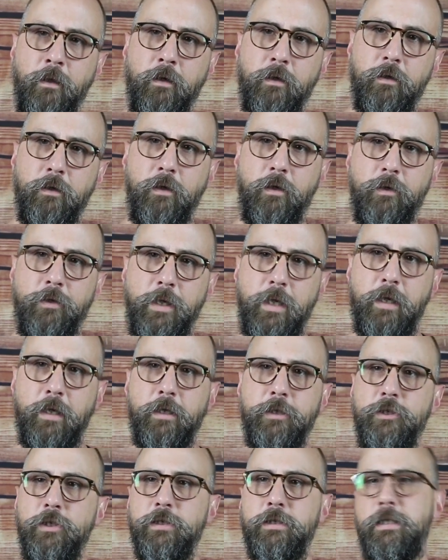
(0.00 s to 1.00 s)
Are they going
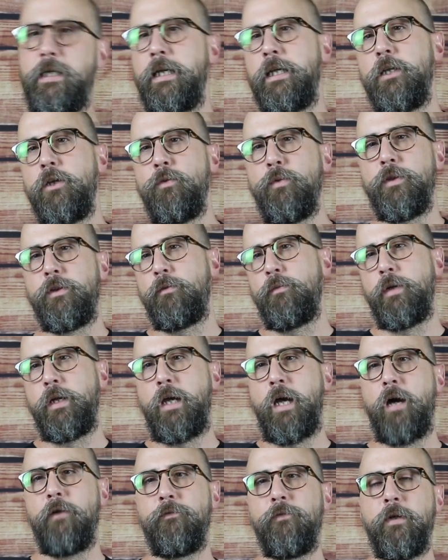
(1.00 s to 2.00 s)
to just get you with a
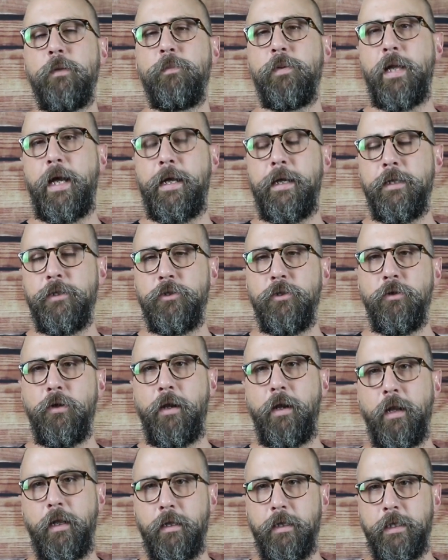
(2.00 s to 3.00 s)
recovery platitude
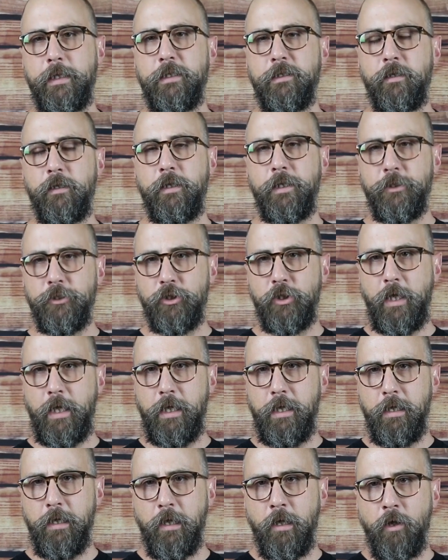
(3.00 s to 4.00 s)
and a
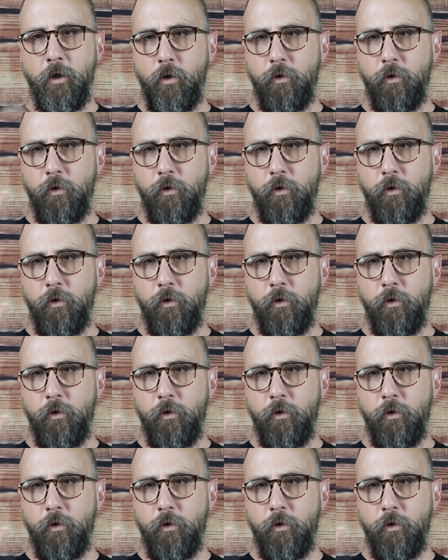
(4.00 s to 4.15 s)
cliche?